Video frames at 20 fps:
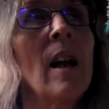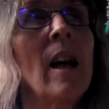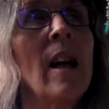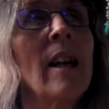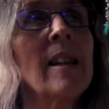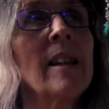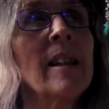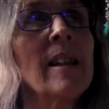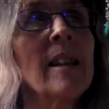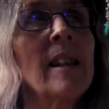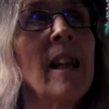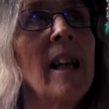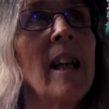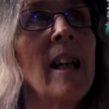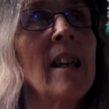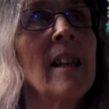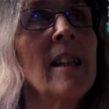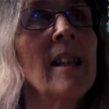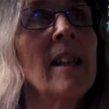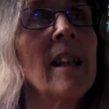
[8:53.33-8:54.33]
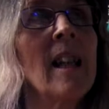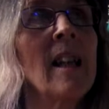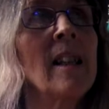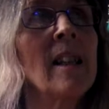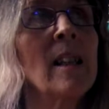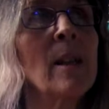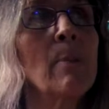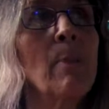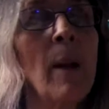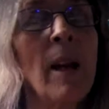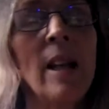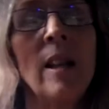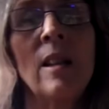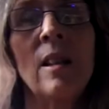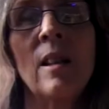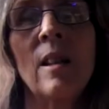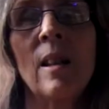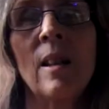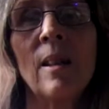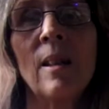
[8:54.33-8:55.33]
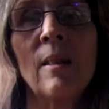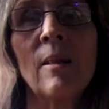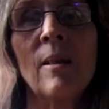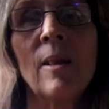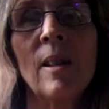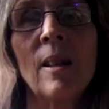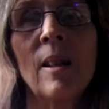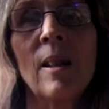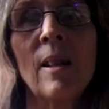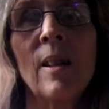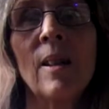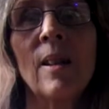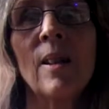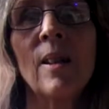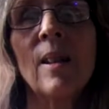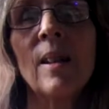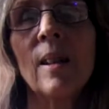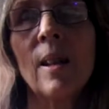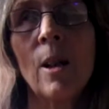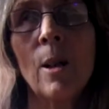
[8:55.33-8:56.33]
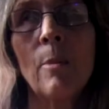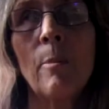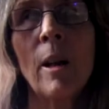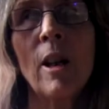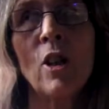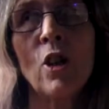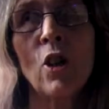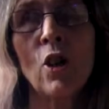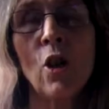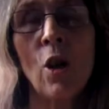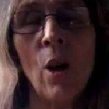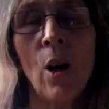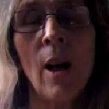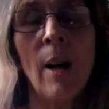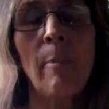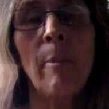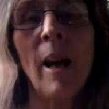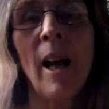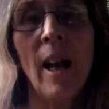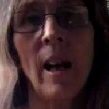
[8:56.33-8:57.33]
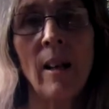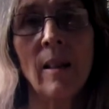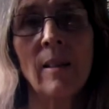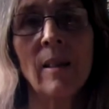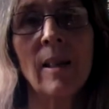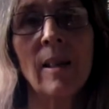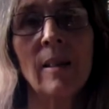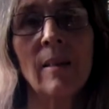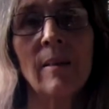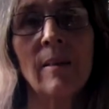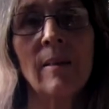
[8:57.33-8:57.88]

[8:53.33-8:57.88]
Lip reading: are snakes that spend so much time out.